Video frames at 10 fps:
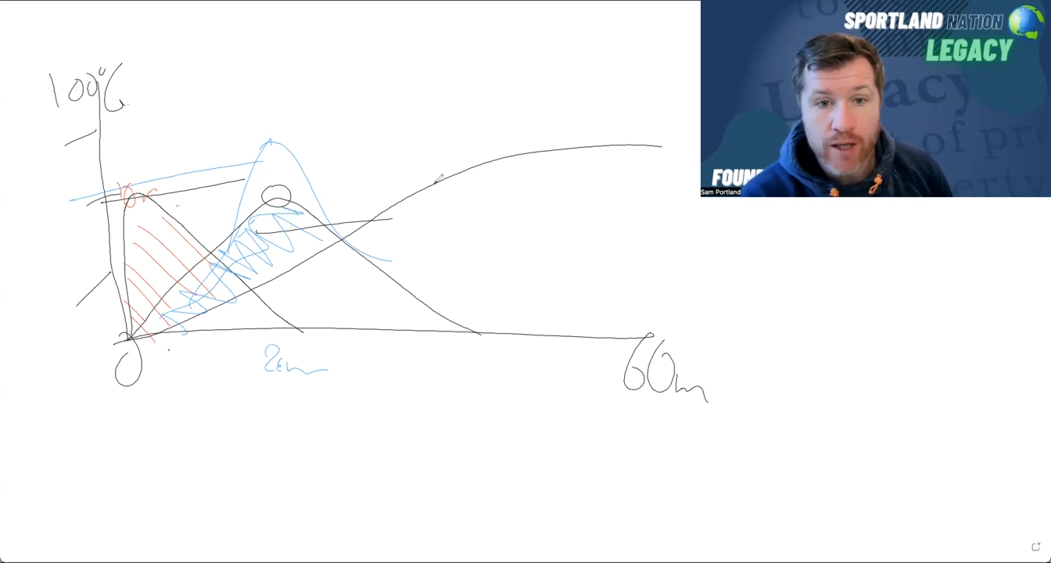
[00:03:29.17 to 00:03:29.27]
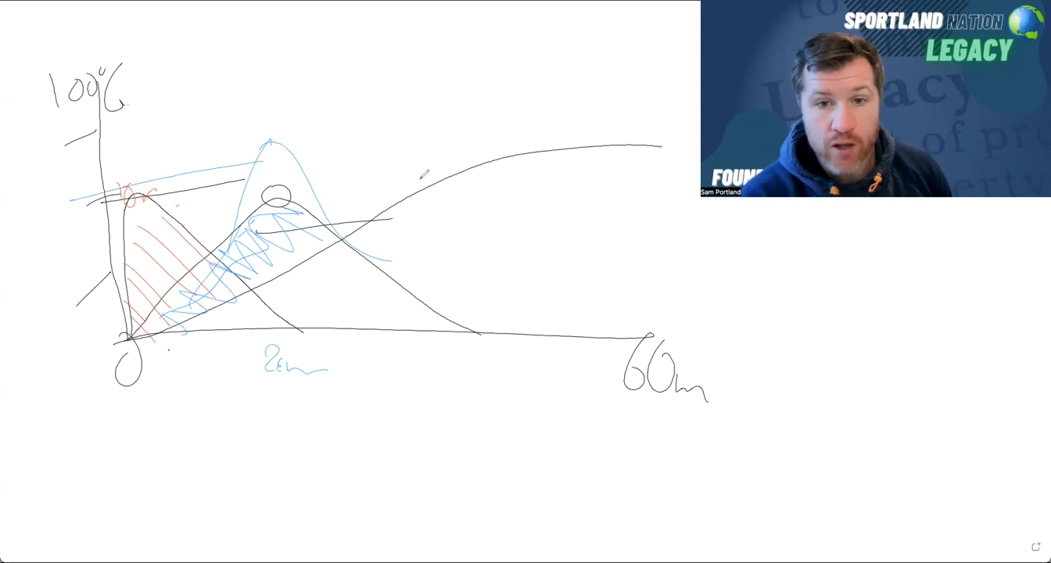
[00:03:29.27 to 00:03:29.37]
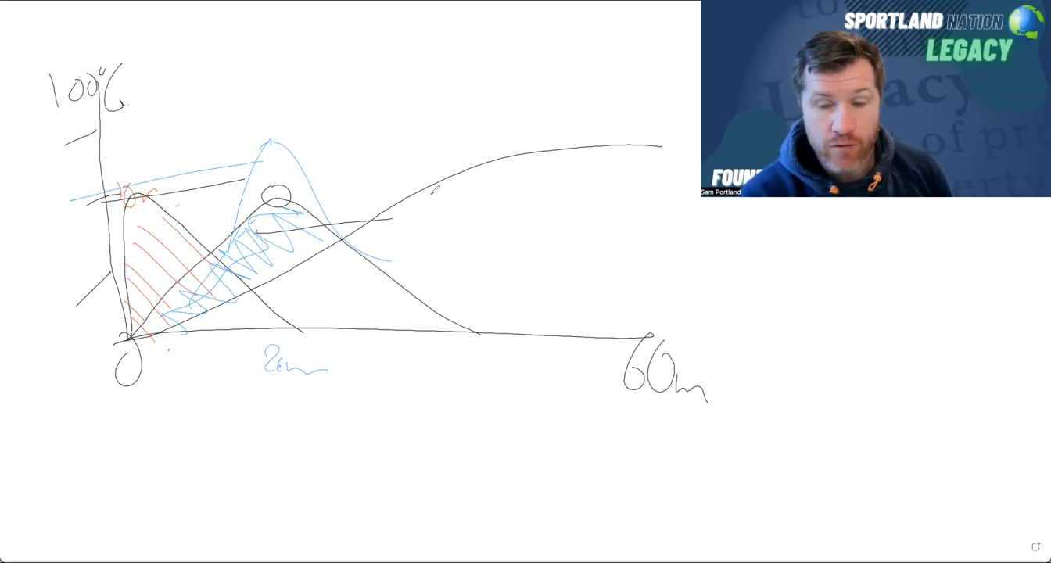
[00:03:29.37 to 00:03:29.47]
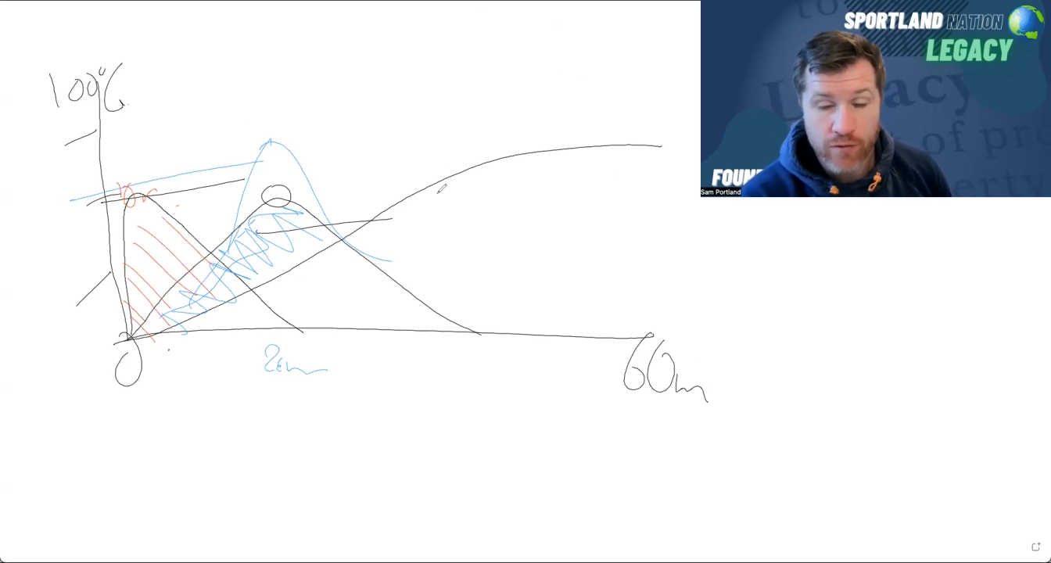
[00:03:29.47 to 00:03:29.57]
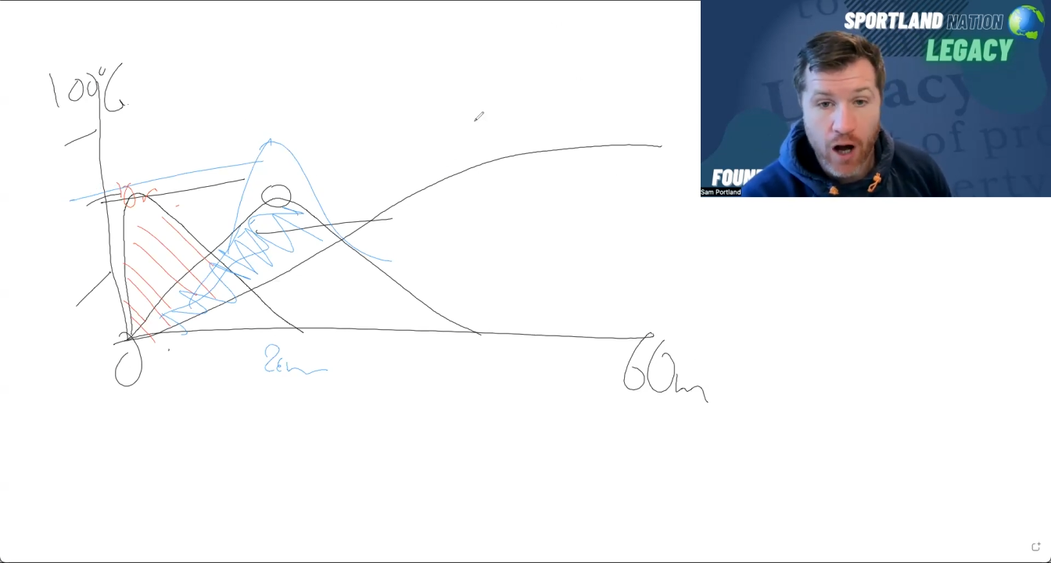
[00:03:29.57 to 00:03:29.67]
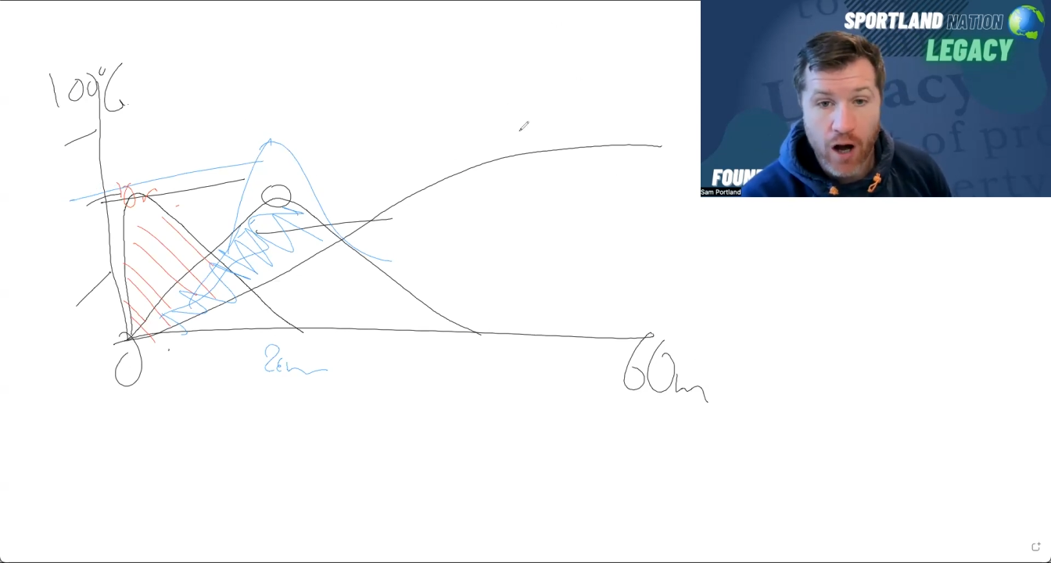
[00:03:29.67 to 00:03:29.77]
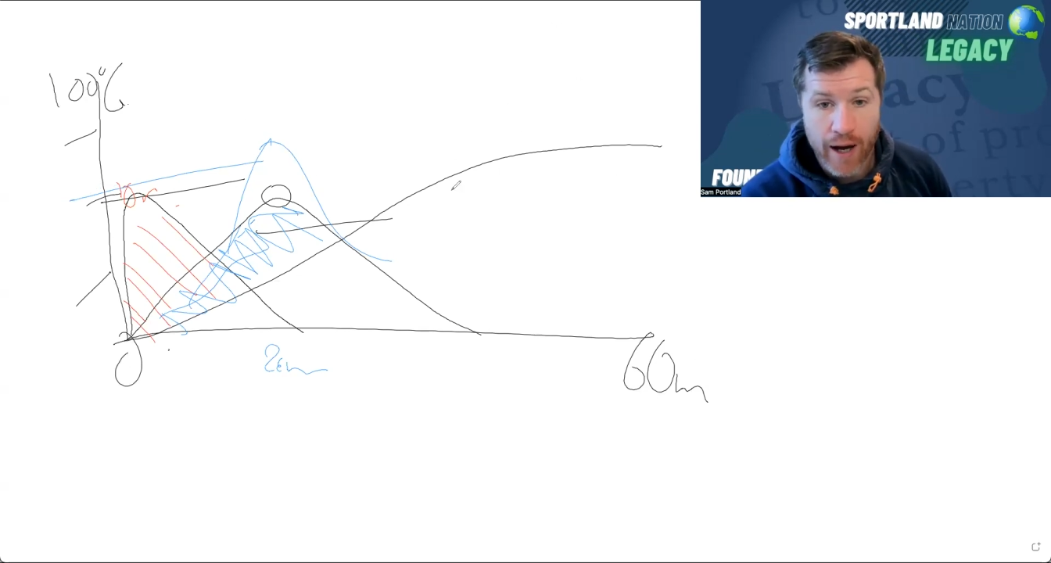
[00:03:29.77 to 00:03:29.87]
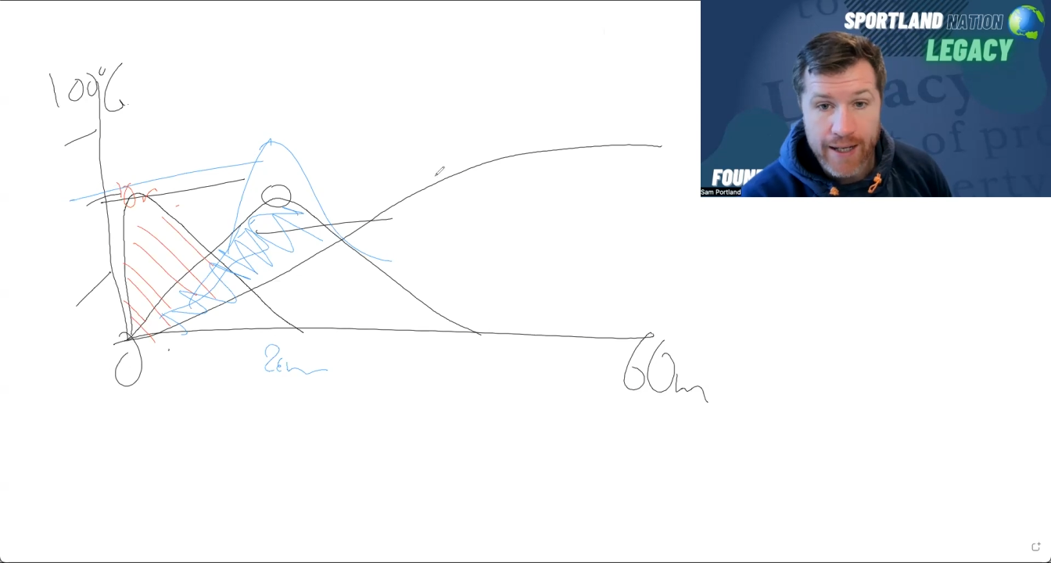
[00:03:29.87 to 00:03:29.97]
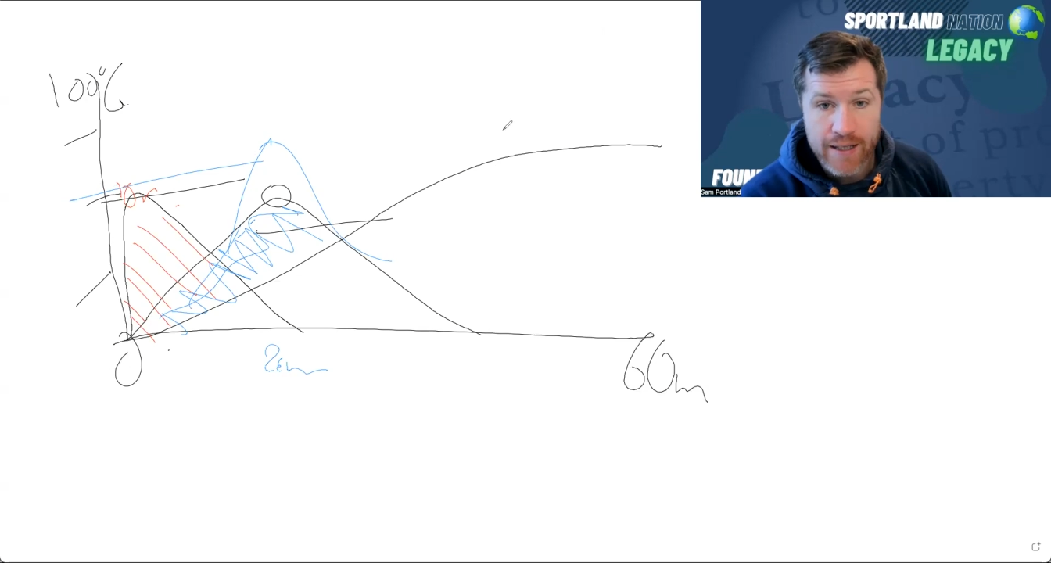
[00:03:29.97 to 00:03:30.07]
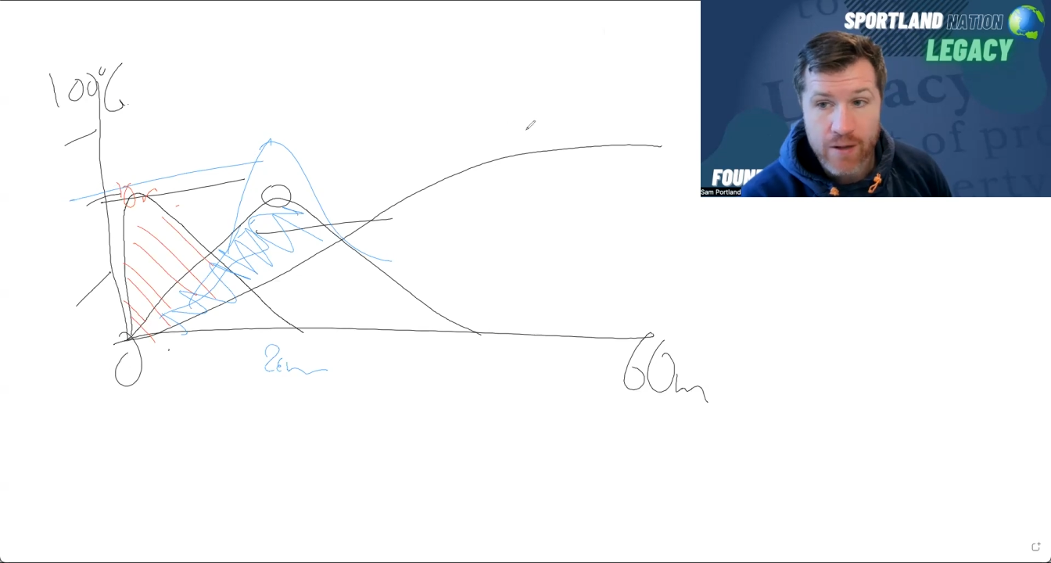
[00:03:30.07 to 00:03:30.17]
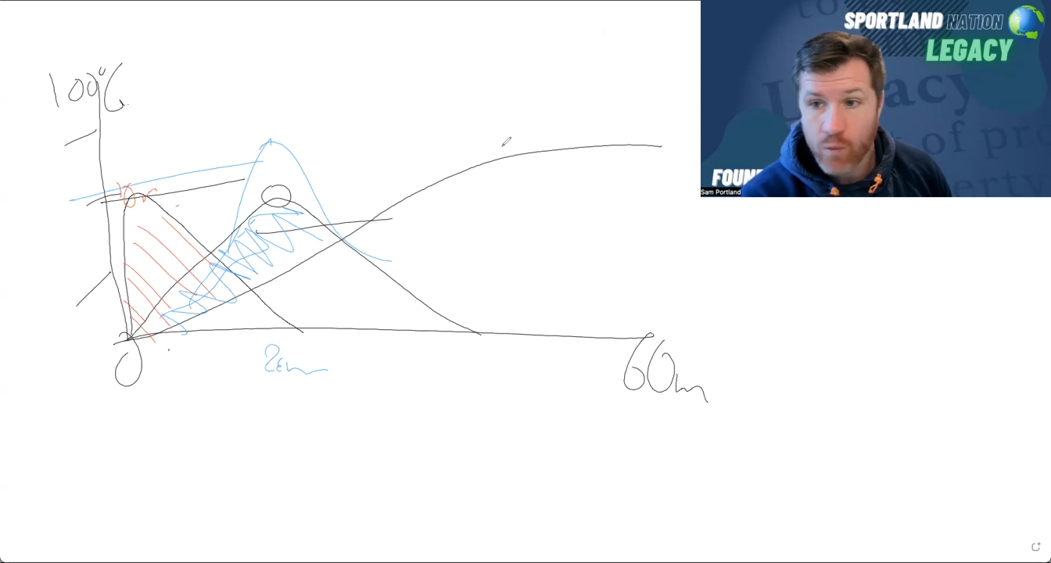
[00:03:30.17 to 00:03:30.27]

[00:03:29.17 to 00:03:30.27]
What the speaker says: that you find